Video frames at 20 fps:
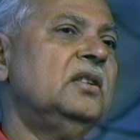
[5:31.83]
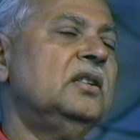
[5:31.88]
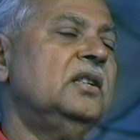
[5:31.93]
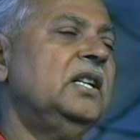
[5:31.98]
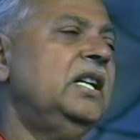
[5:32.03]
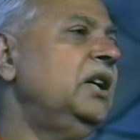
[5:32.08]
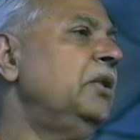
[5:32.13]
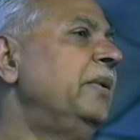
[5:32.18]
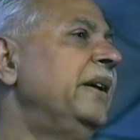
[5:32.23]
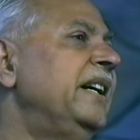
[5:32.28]

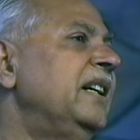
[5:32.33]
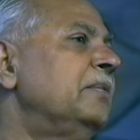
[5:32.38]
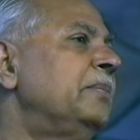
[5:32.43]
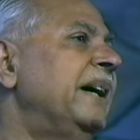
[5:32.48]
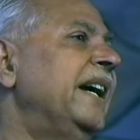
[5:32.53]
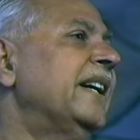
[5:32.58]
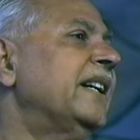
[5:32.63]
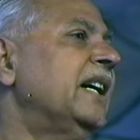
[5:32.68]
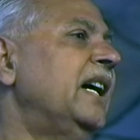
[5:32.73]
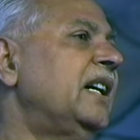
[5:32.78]
He went
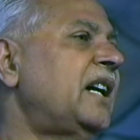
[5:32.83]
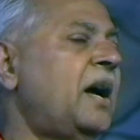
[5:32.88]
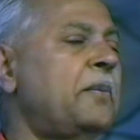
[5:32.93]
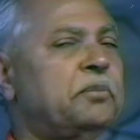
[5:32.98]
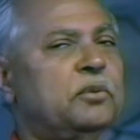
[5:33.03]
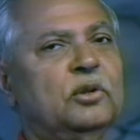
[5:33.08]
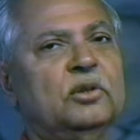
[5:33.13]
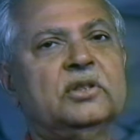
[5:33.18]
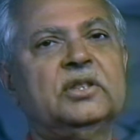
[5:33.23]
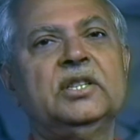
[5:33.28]
back and of
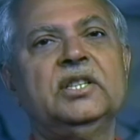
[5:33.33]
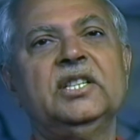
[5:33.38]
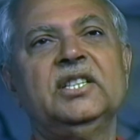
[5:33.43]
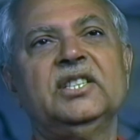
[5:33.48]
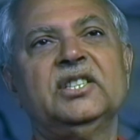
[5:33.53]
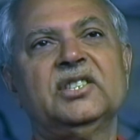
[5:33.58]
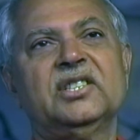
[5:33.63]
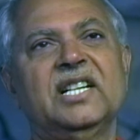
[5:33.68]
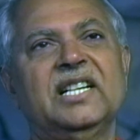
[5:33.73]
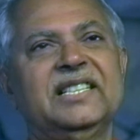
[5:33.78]
course he
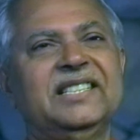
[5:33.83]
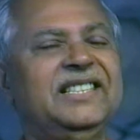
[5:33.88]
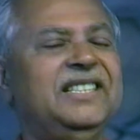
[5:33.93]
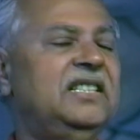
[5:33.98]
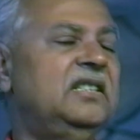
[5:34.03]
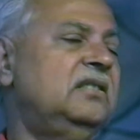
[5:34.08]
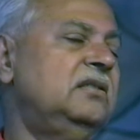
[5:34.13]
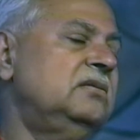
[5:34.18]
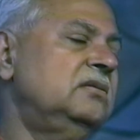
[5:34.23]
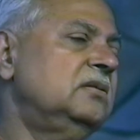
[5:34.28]

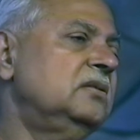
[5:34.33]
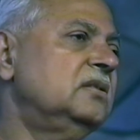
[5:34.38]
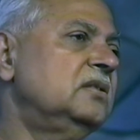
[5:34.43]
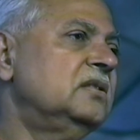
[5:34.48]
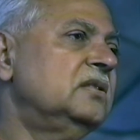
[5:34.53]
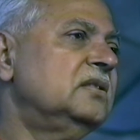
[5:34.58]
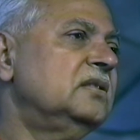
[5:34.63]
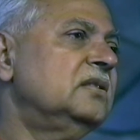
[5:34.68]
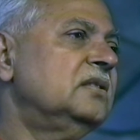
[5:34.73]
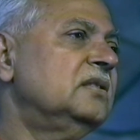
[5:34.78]
studied.
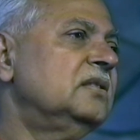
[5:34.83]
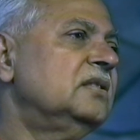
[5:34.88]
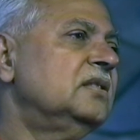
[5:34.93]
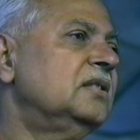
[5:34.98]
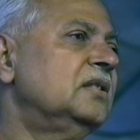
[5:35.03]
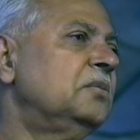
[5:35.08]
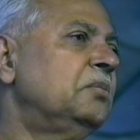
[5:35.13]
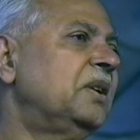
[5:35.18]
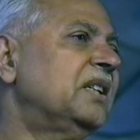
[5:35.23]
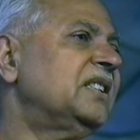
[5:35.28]

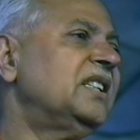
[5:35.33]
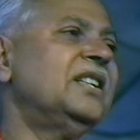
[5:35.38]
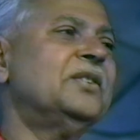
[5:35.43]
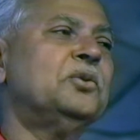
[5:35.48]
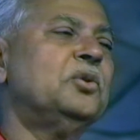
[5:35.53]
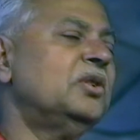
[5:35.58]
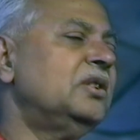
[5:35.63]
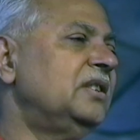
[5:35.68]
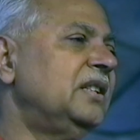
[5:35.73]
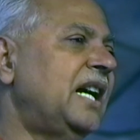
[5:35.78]
But he
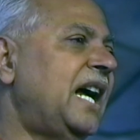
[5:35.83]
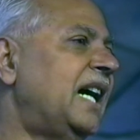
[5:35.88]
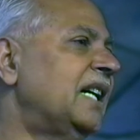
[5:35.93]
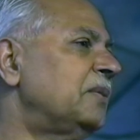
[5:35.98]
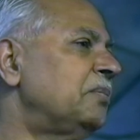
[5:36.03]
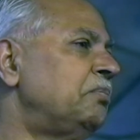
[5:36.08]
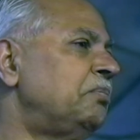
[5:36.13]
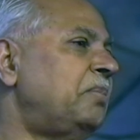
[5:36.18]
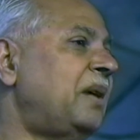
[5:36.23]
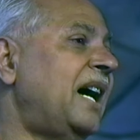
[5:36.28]
could
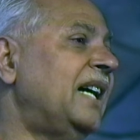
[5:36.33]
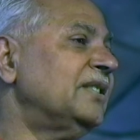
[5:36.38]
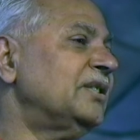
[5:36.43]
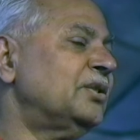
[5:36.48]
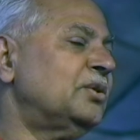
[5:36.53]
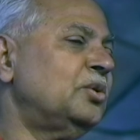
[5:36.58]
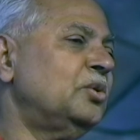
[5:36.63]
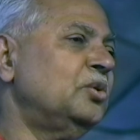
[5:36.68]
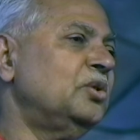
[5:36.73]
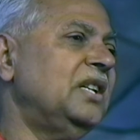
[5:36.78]
not
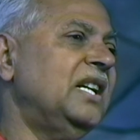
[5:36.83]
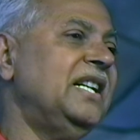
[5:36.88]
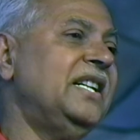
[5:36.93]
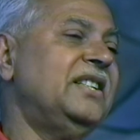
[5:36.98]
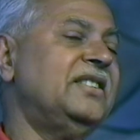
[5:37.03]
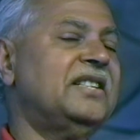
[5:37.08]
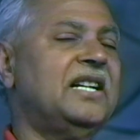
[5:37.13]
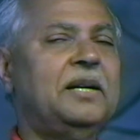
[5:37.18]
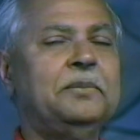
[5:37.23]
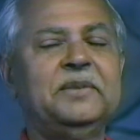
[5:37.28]
pass through the
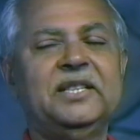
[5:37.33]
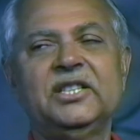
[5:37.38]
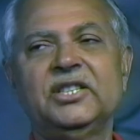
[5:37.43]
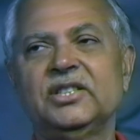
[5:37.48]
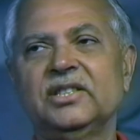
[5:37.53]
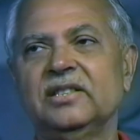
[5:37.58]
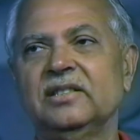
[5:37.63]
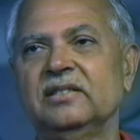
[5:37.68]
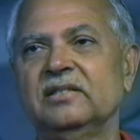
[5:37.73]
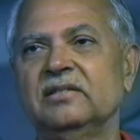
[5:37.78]
examination.